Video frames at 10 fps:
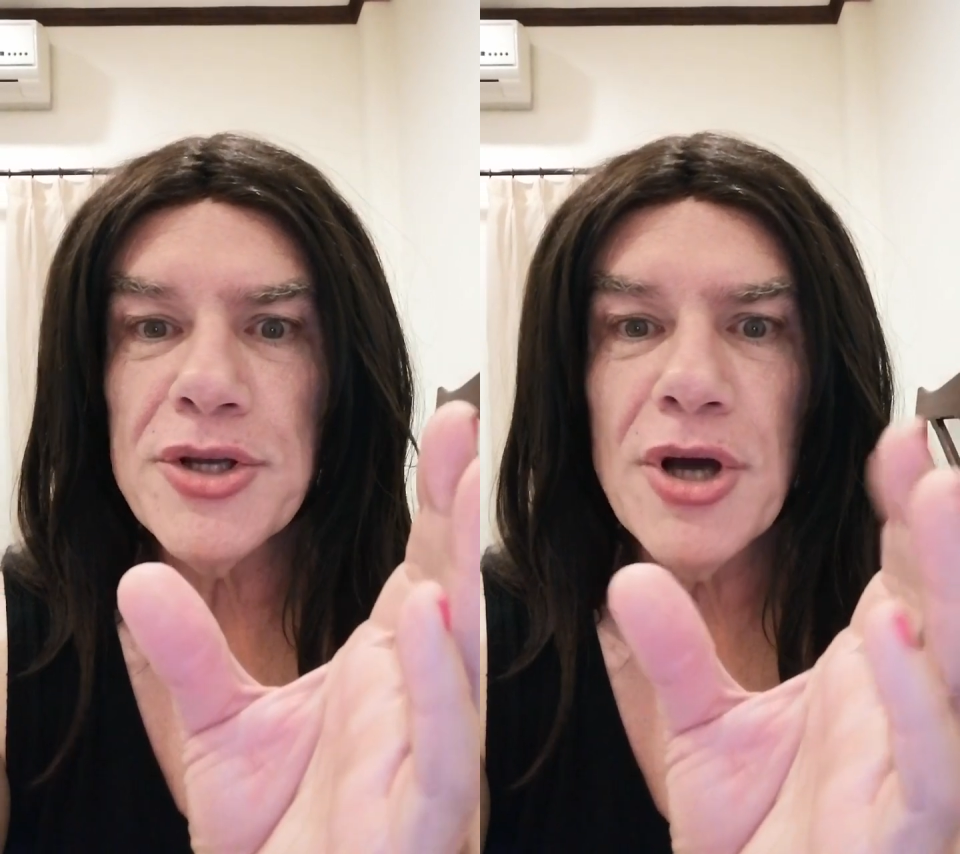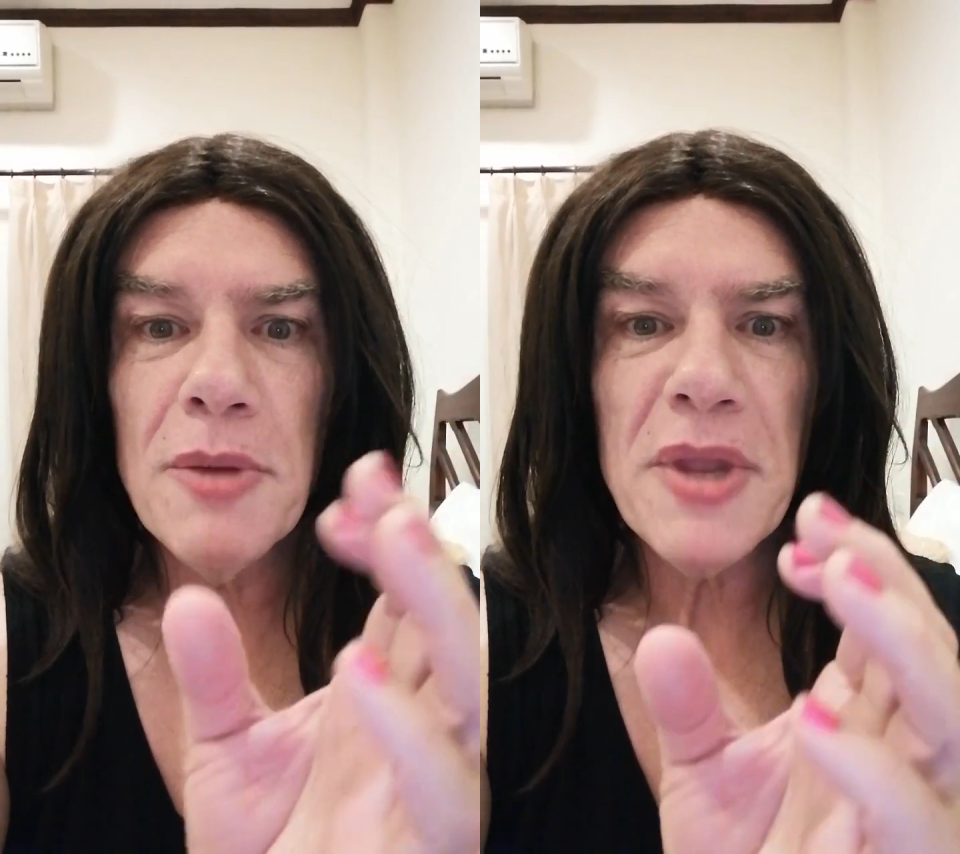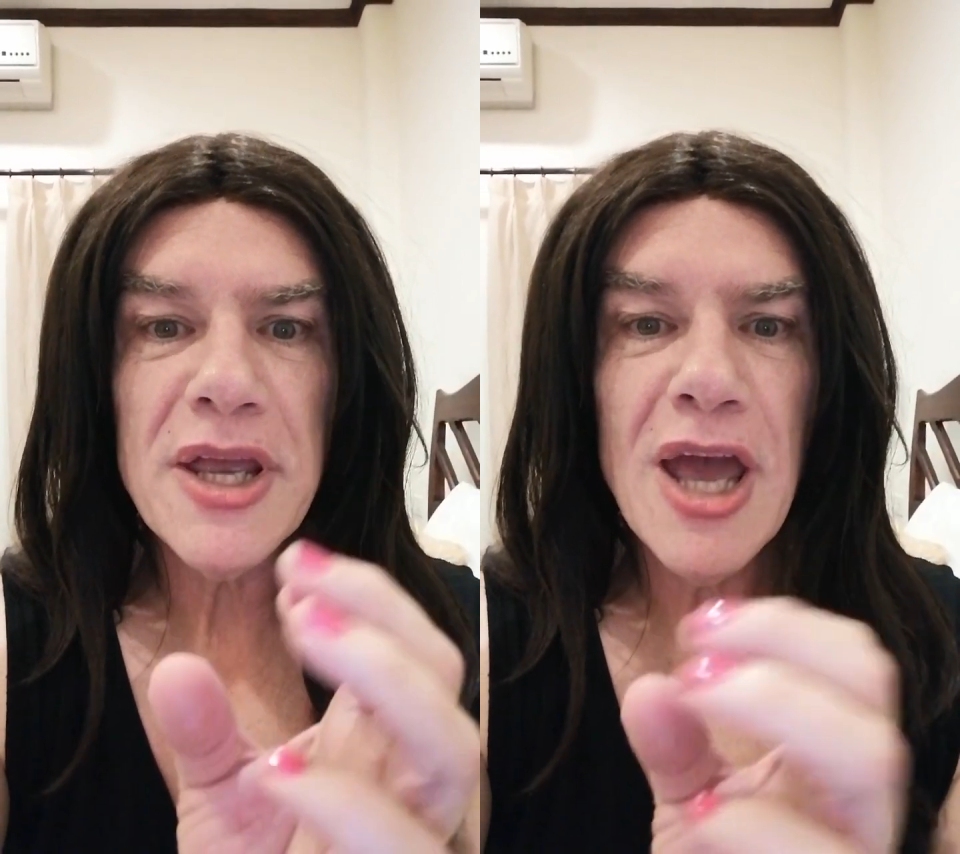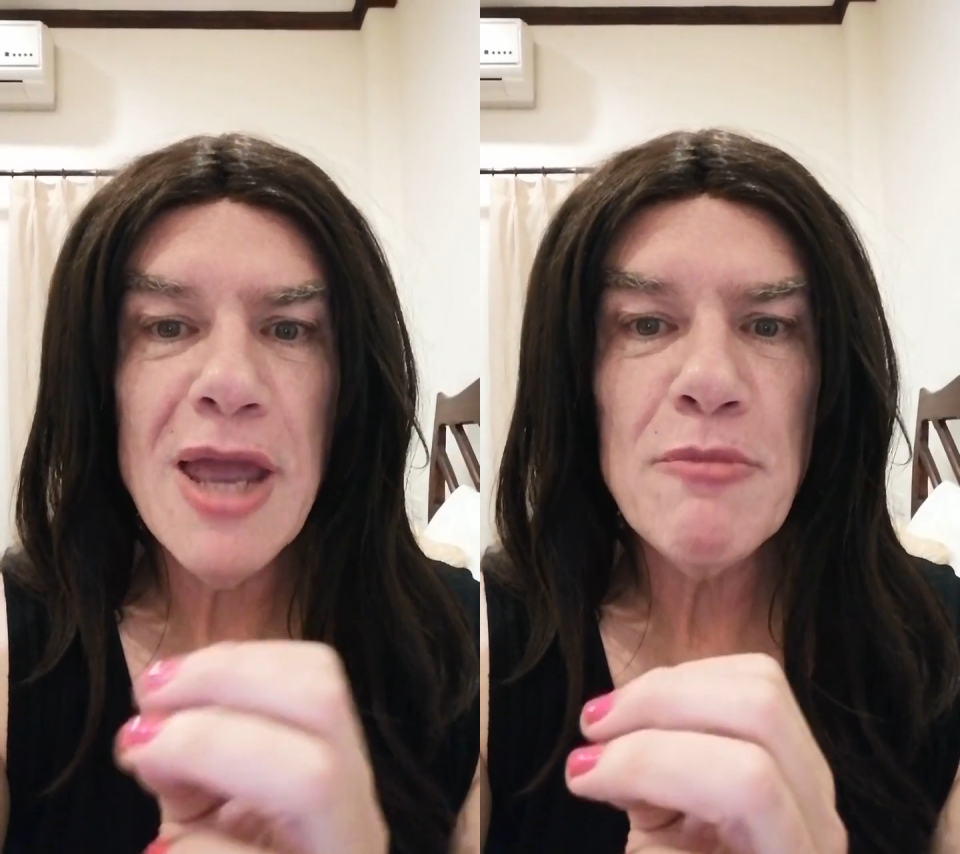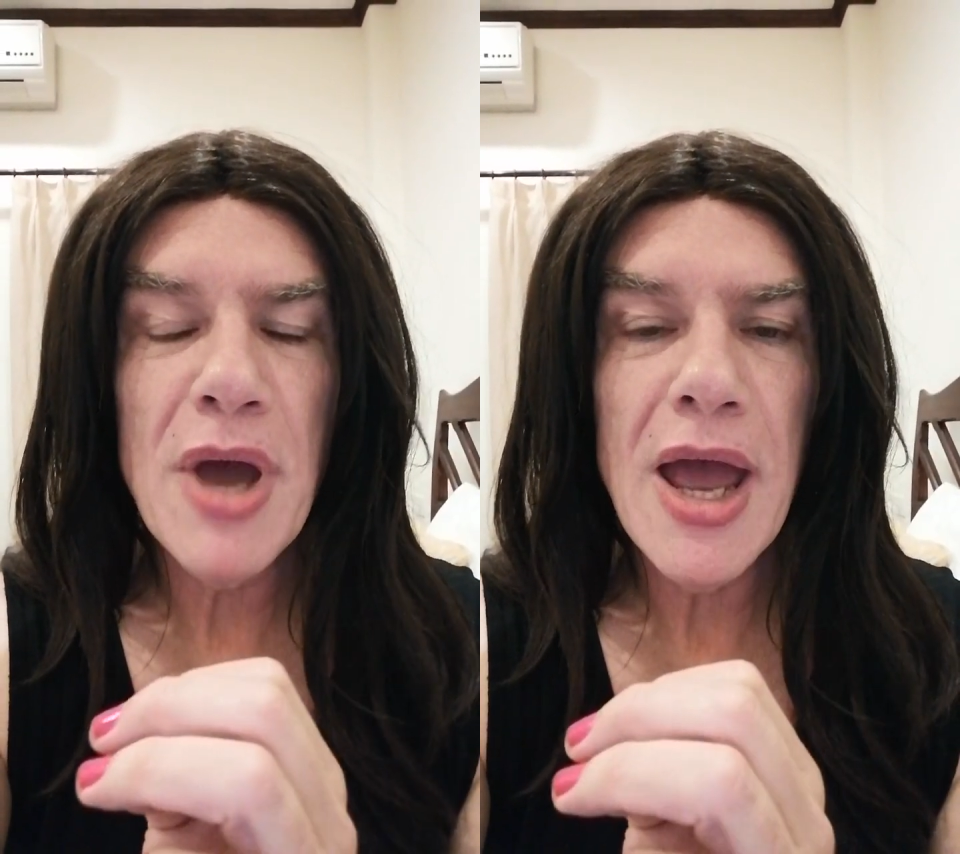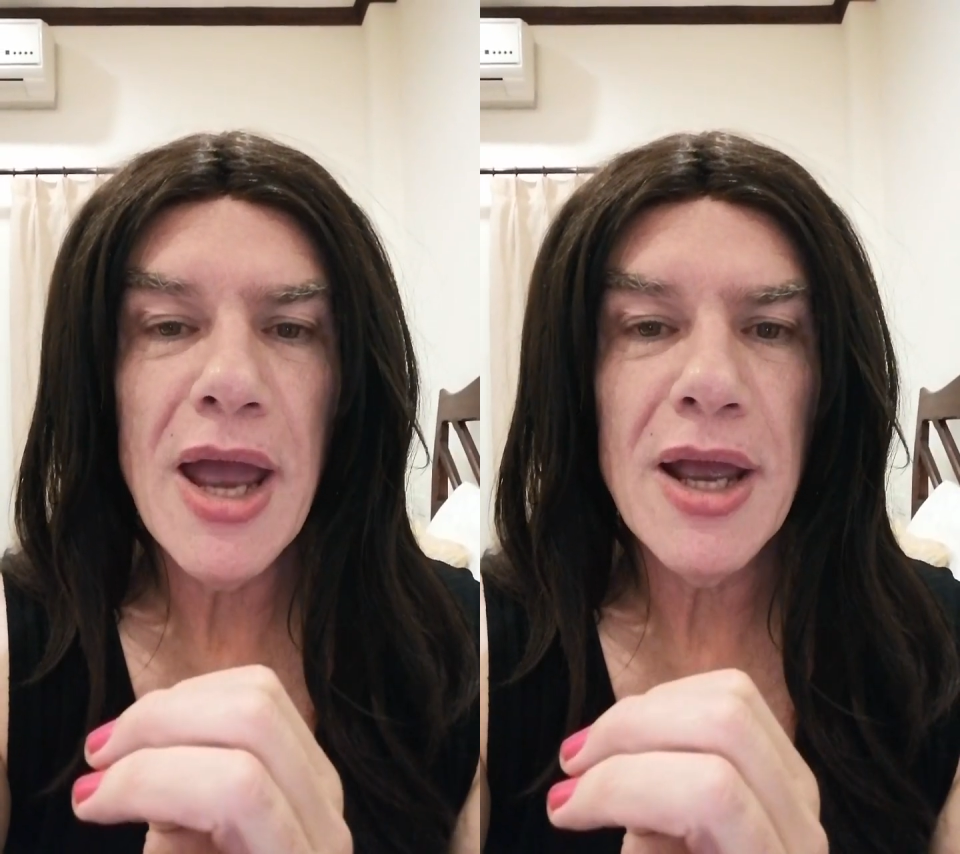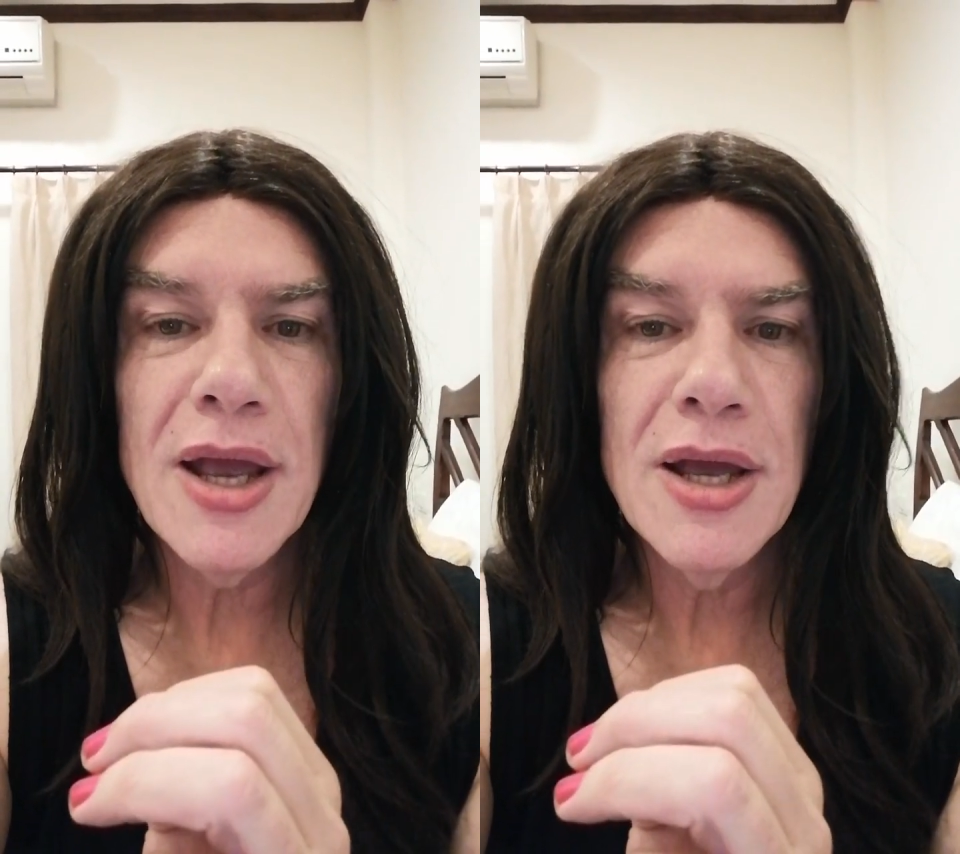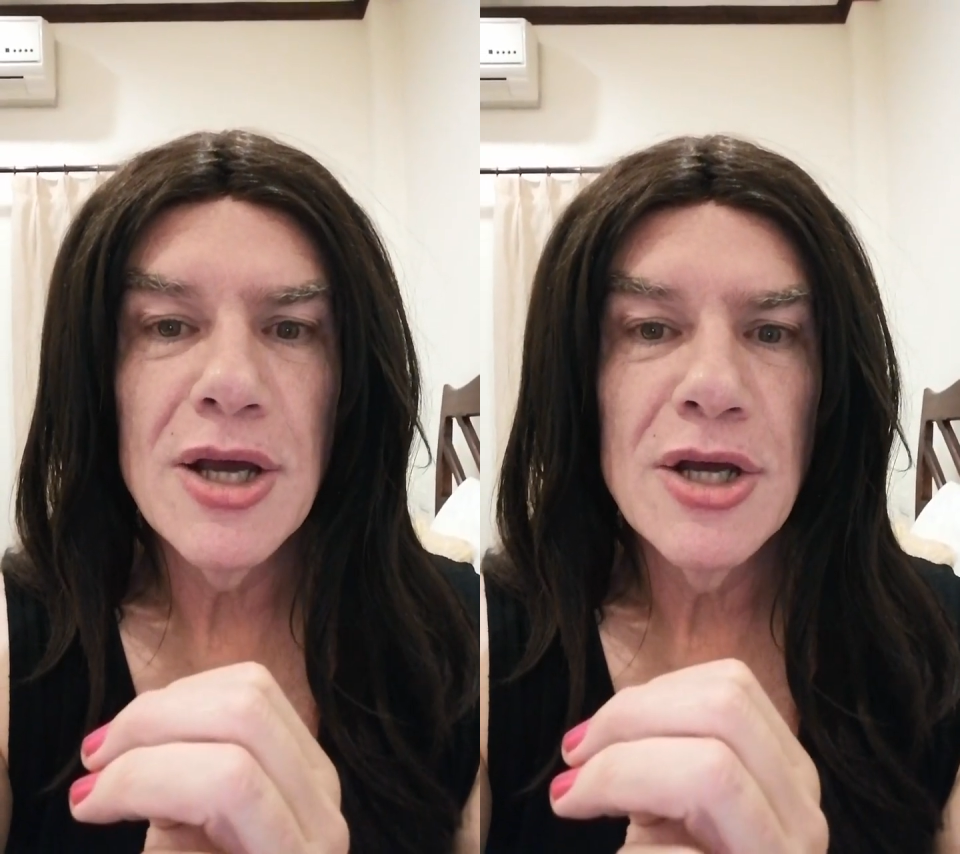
the time they came back,